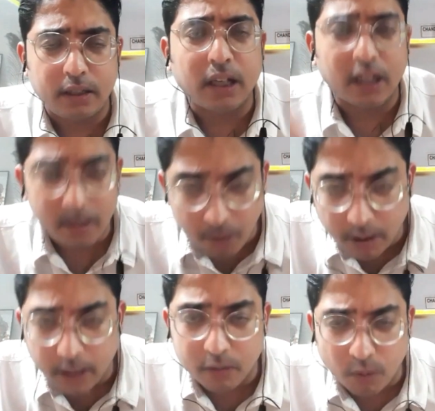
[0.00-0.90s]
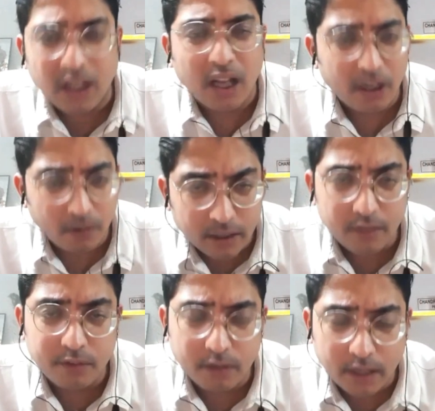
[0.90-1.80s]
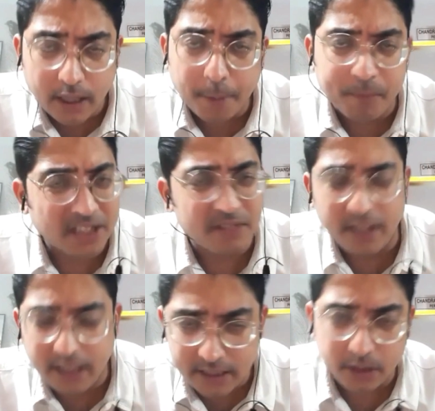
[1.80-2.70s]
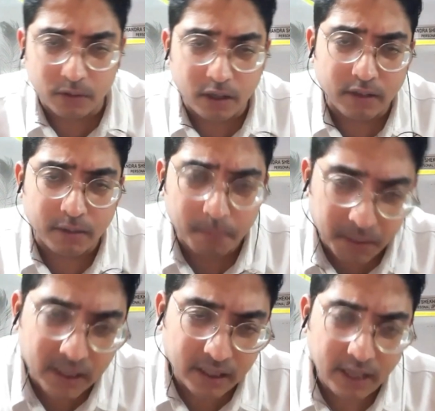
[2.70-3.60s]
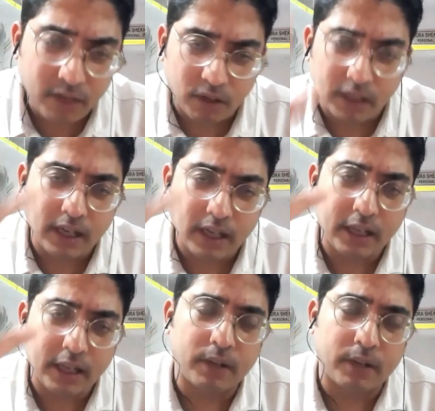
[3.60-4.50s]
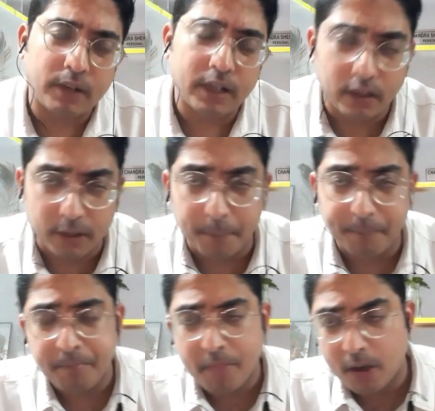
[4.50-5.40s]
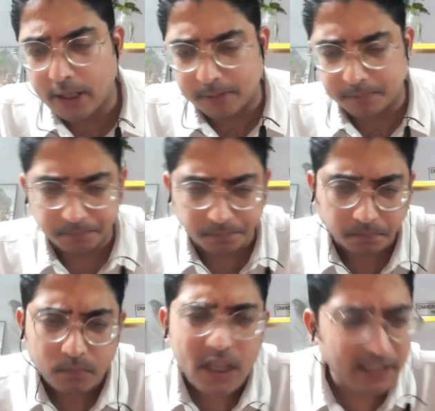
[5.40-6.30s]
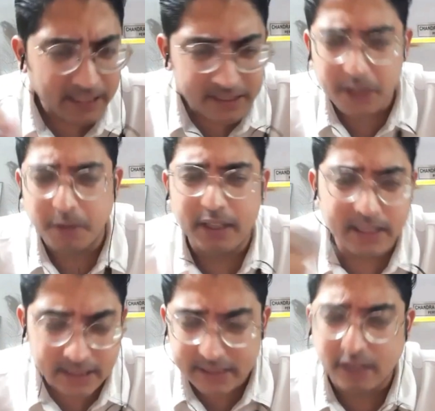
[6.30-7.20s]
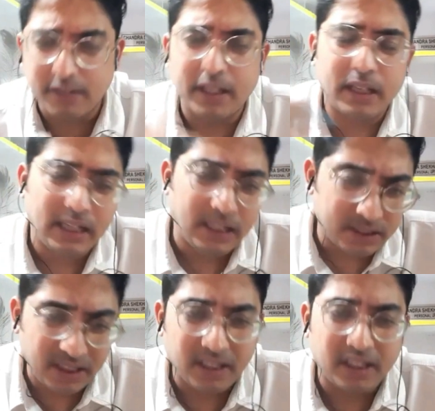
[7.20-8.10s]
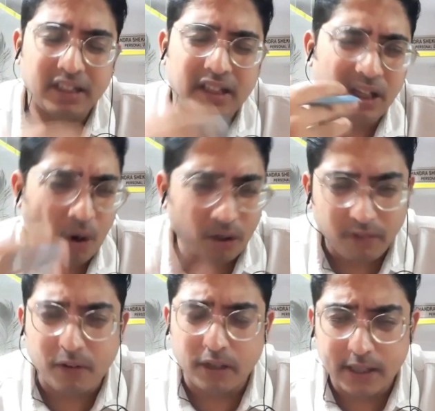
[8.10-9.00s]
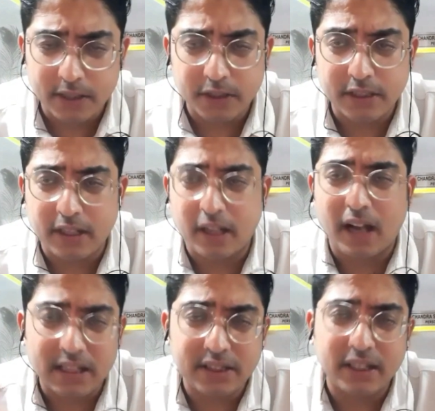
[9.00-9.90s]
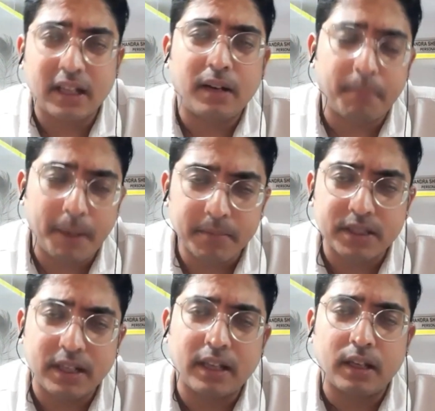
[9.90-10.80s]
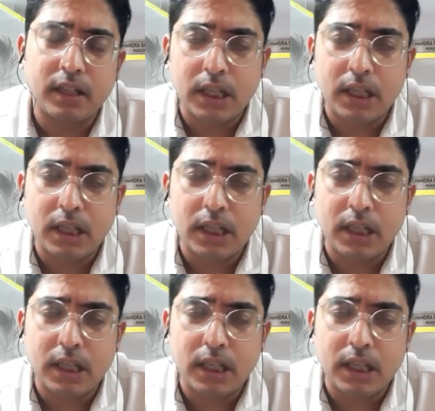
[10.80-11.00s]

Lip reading: early morning, 1 hour you can give to IR. It's very easy to cover. Per day, one IR you can cover. Okay. Like G20, G7, G33, lot of organizations are there. ASEAN, BIMSTEC.